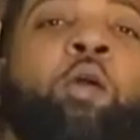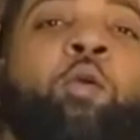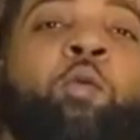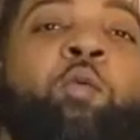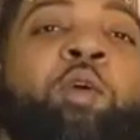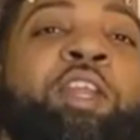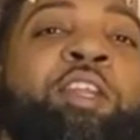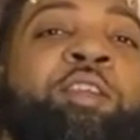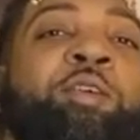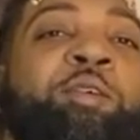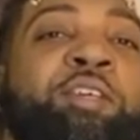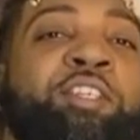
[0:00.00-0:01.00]
What it
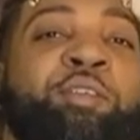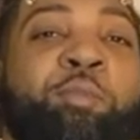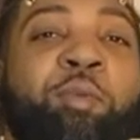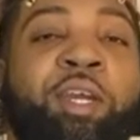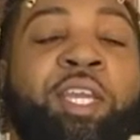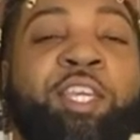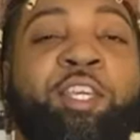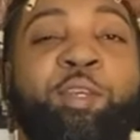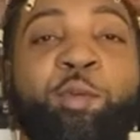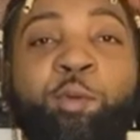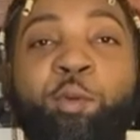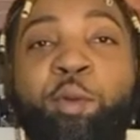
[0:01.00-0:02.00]
do? It's your boy
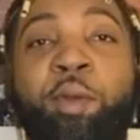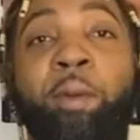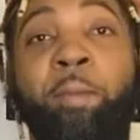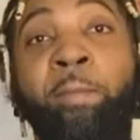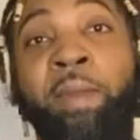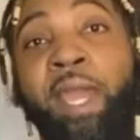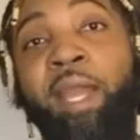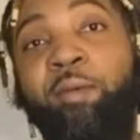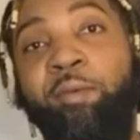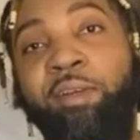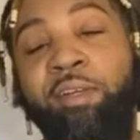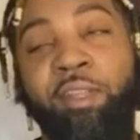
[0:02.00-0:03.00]
Q, back
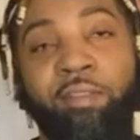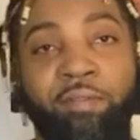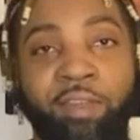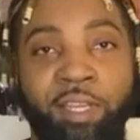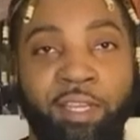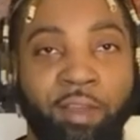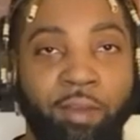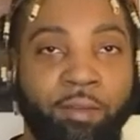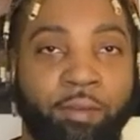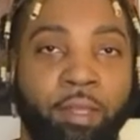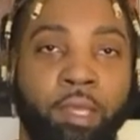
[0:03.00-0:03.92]
with another video.